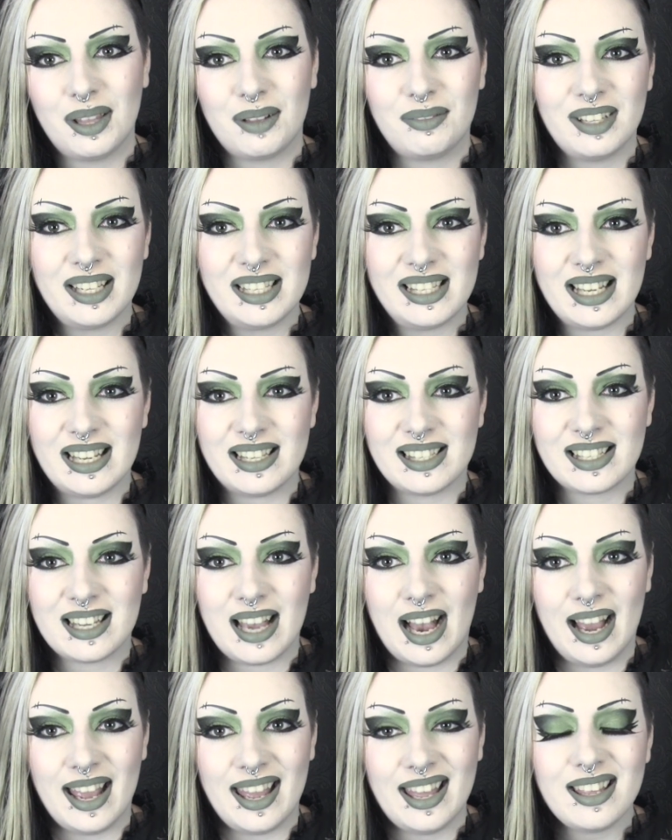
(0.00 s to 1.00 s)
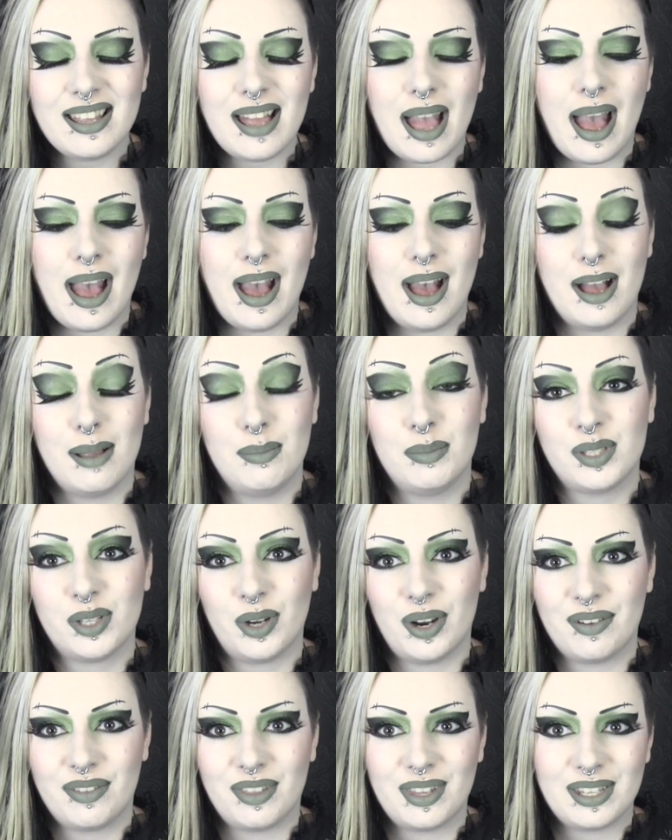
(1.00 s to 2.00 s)
Hello lovelies, it's Kaya. I'm
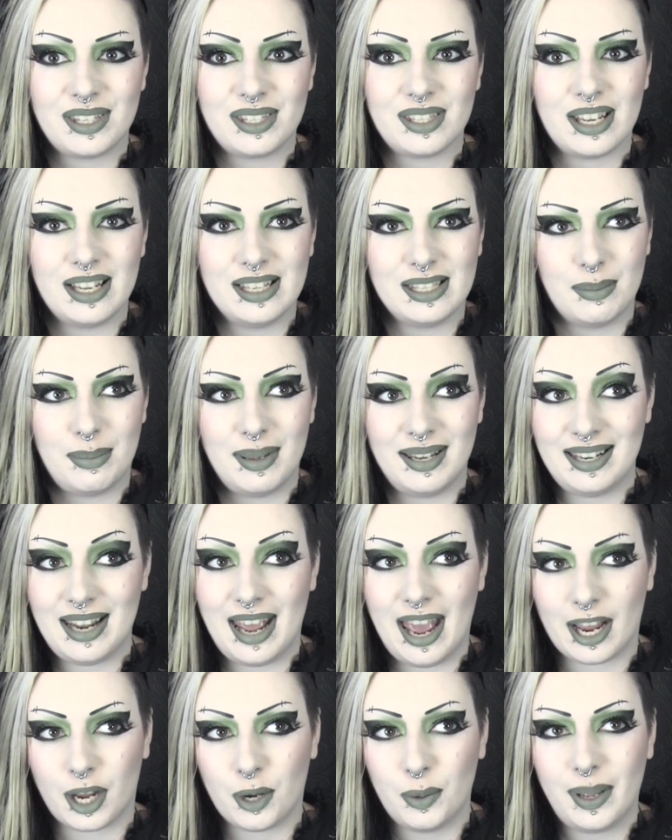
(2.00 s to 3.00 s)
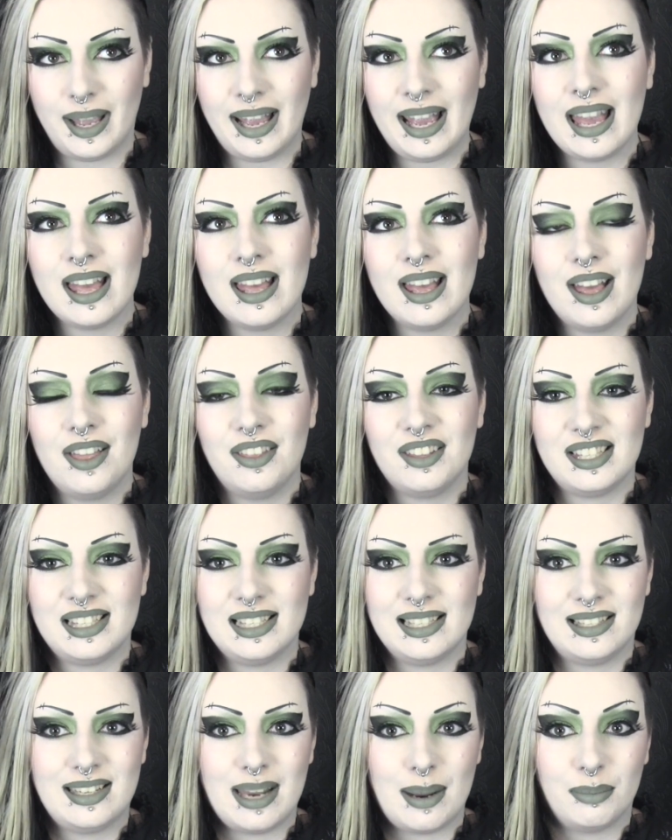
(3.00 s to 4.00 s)
sorry if this is a bit echoey.
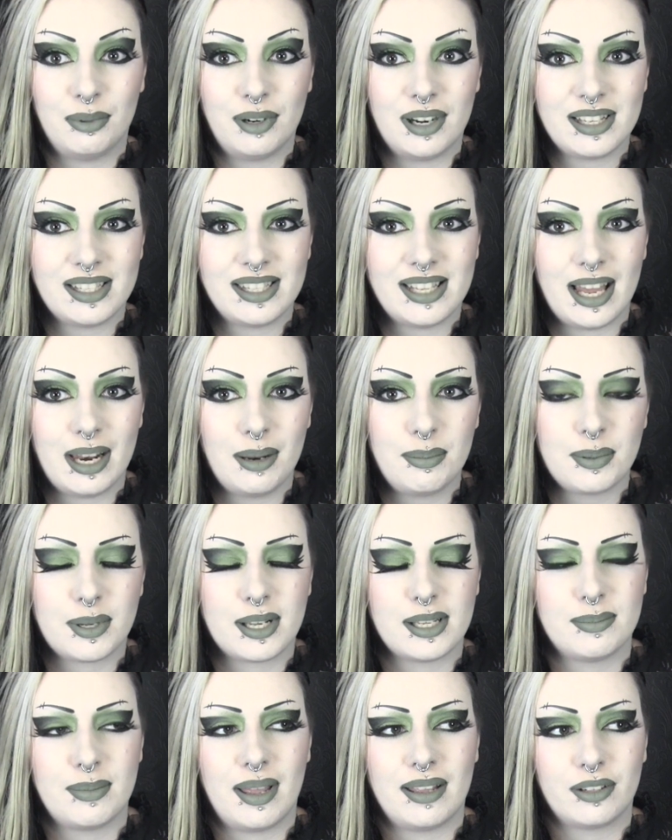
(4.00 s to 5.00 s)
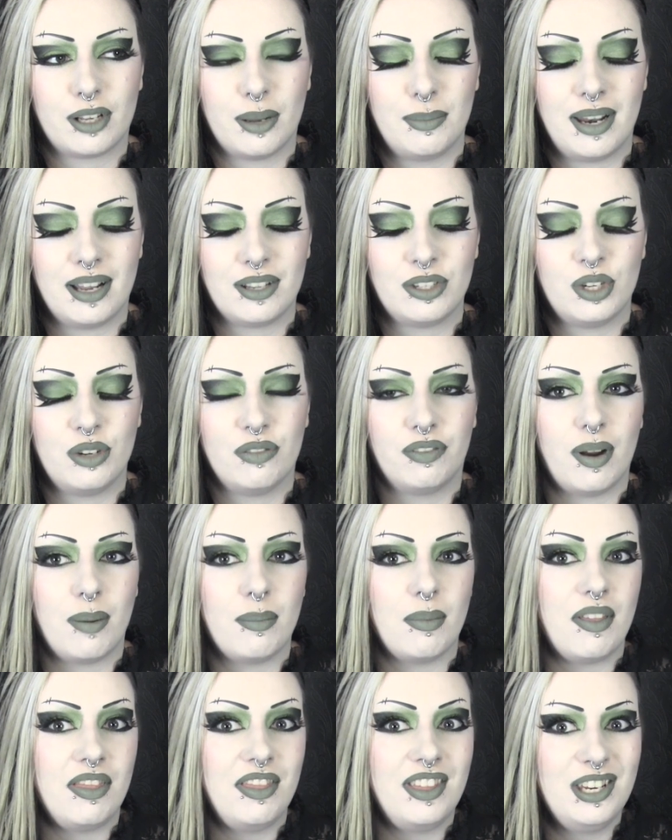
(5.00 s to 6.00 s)
This is a temporary setup because I'm not coming at you
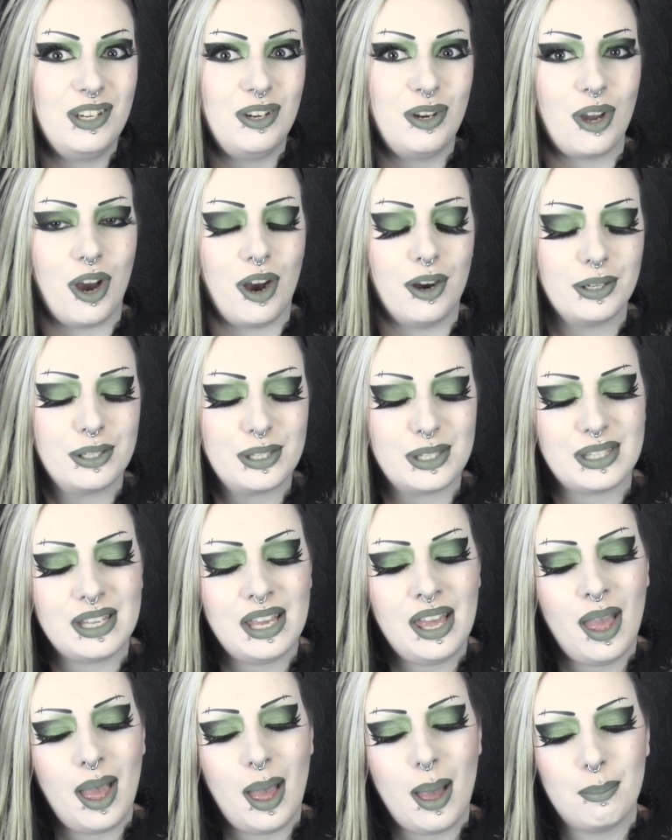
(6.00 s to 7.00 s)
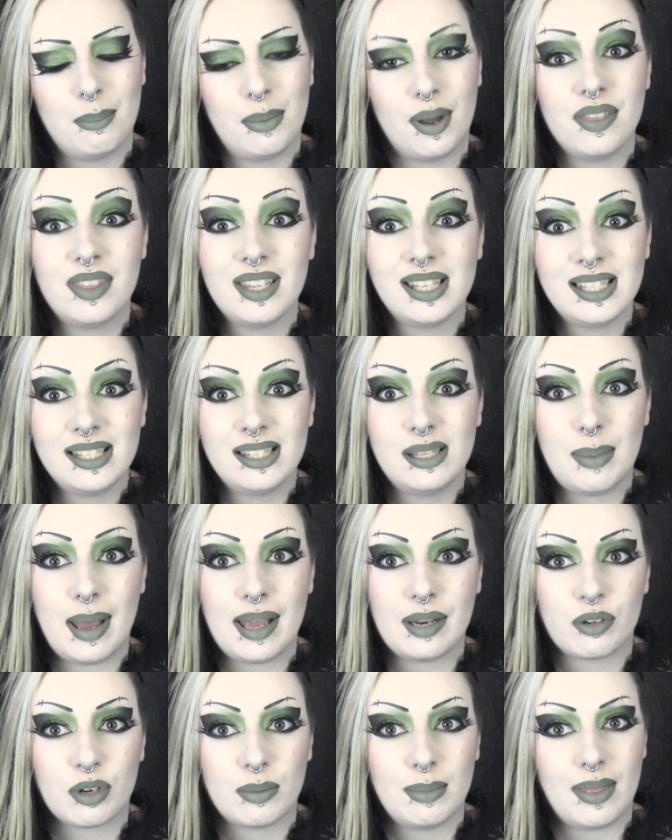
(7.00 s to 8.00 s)
from the new house, but this is the
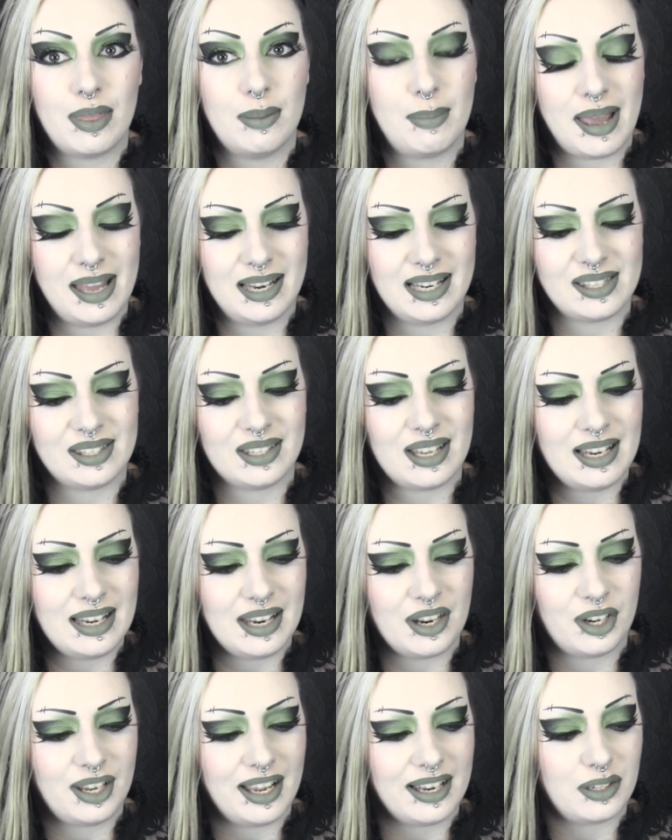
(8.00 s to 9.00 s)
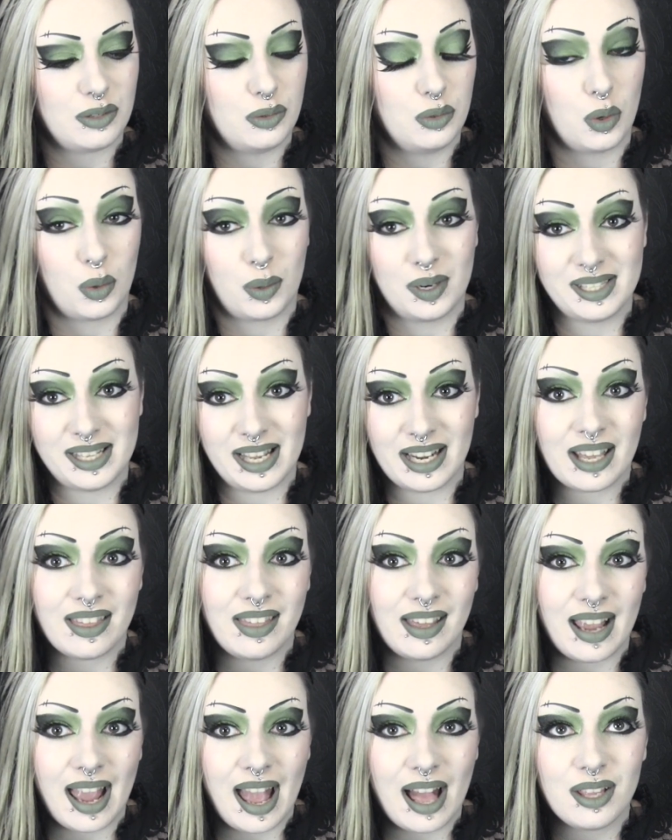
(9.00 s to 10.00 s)
bedroom and the bed isn't in here yet, nor is
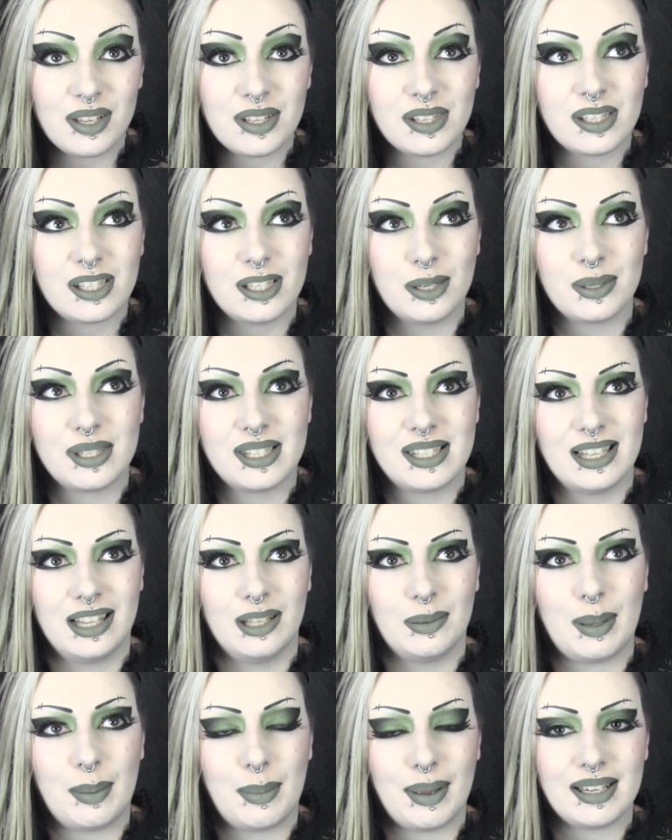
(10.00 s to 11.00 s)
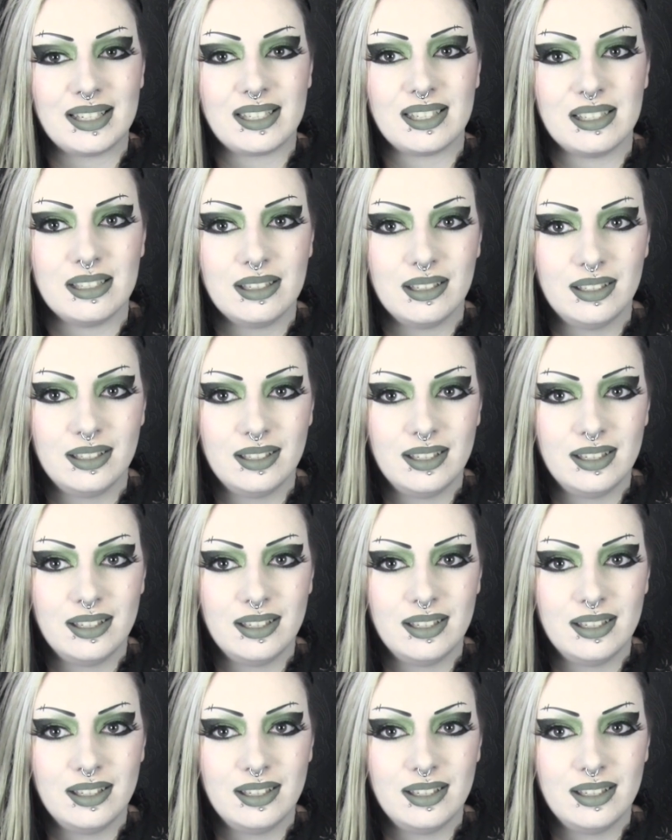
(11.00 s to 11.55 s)
anything else, so it's still a wee bit